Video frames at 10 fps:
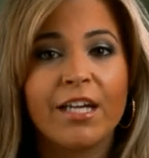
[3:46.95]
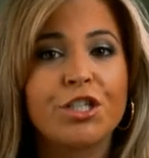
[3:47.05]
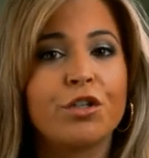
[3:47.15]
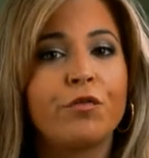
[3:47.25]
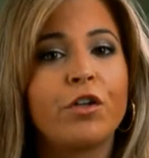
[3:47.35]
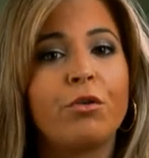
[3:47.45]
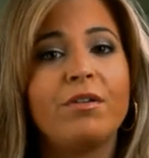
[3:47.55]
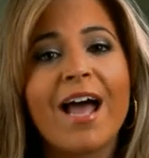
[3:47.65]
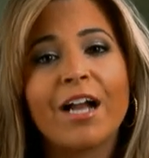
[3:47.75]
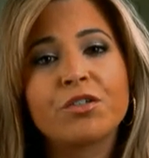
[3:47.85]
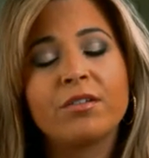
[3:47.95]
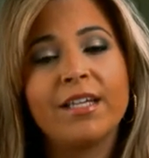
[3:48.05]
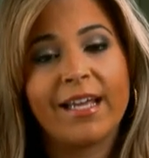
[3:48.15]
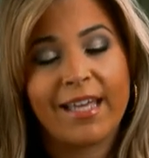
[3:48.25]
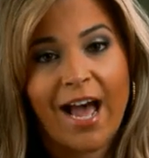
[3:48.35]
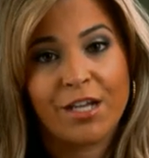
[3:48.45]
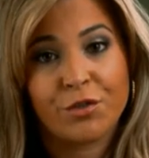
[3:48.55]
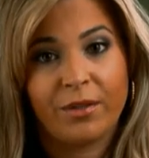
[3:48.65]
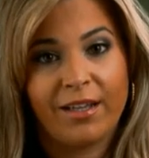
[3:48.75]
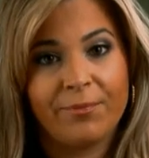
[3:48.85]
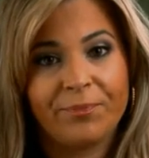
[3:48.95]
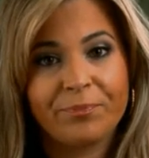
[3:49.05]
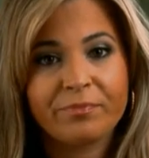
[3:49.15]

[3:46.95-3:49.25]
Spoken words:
It should flow naturally and casually.